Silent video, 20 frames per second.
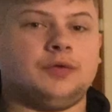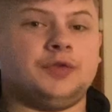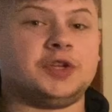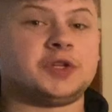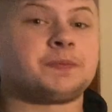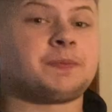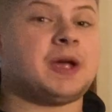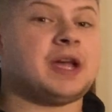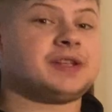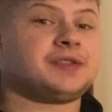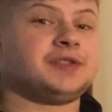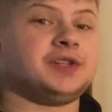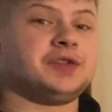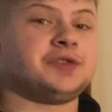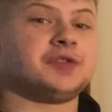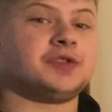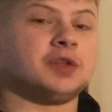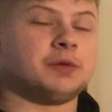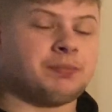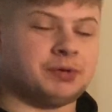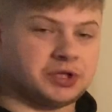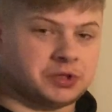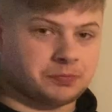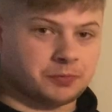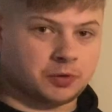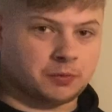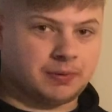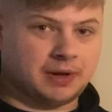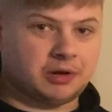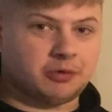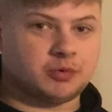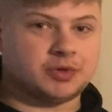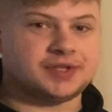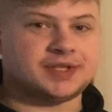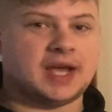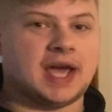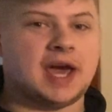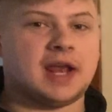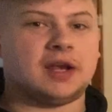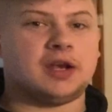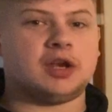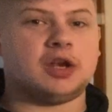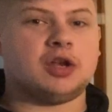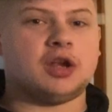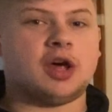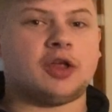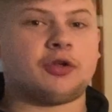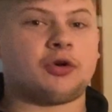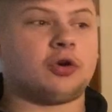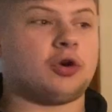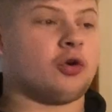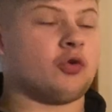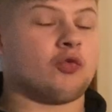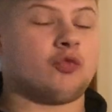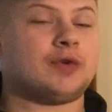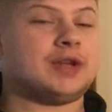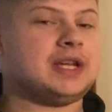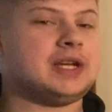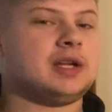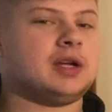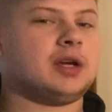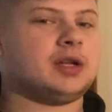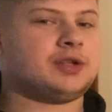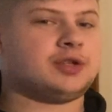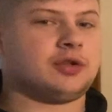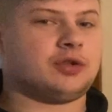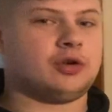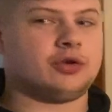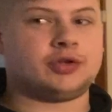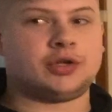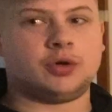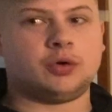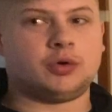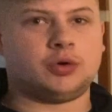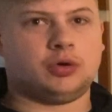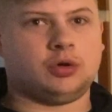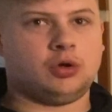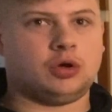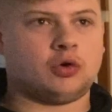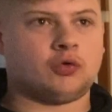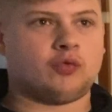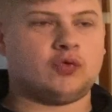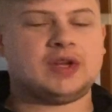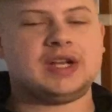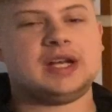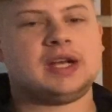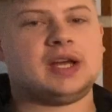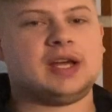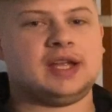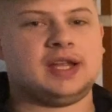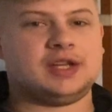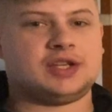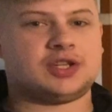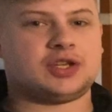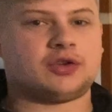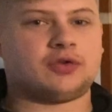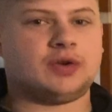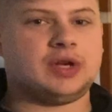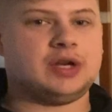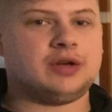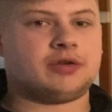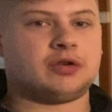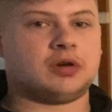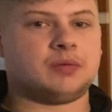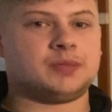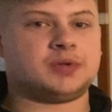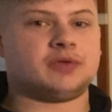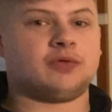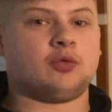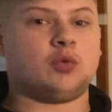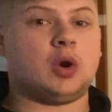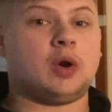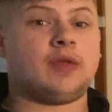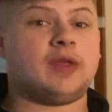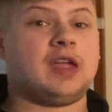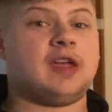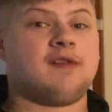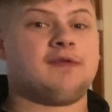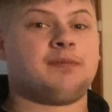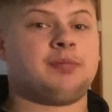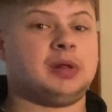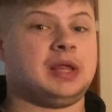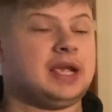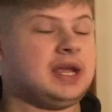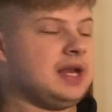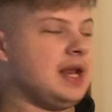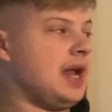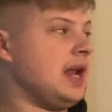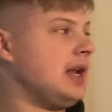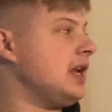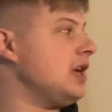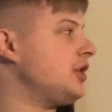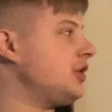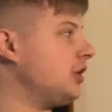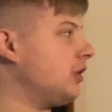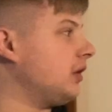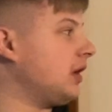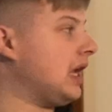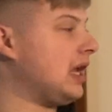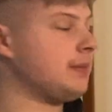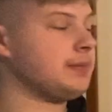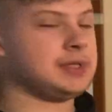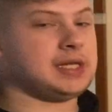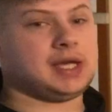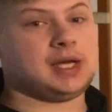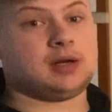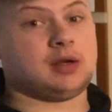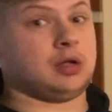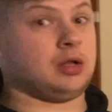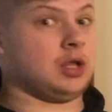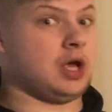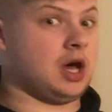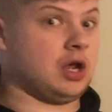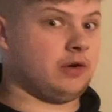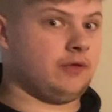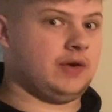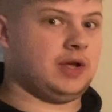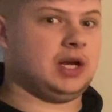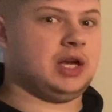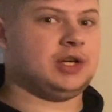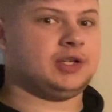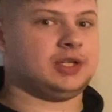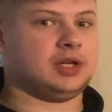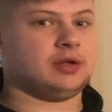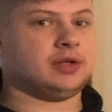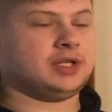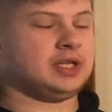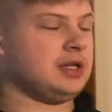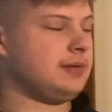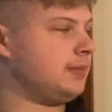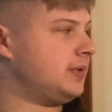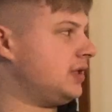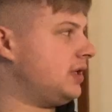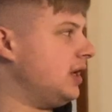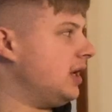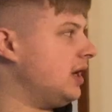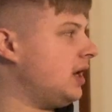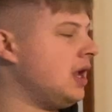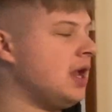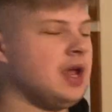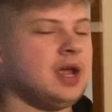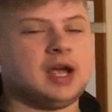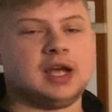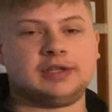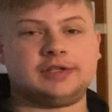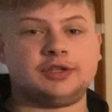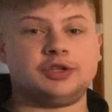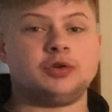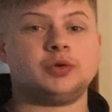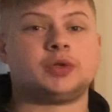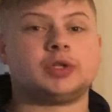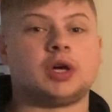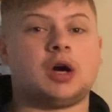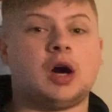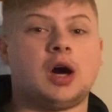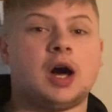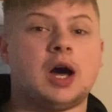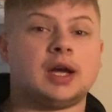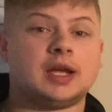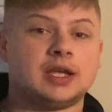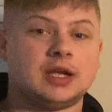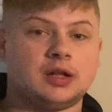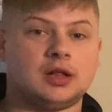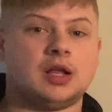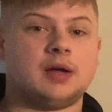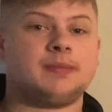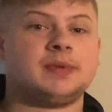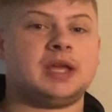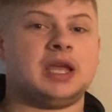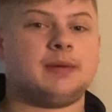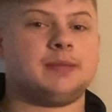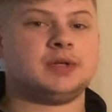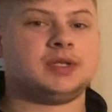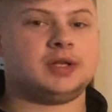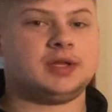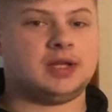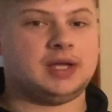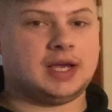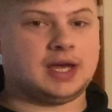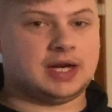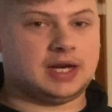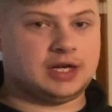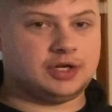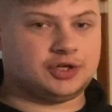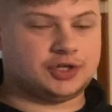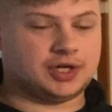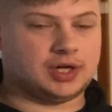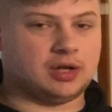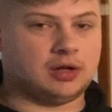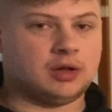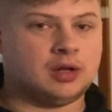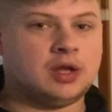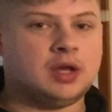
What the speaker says: This past season, the Pittsburgh Penguins added another arena to their total arena history in terms of where they have played NHL games at. A lot of NHL teams did, as the Utah Hockey Club came into the NHL,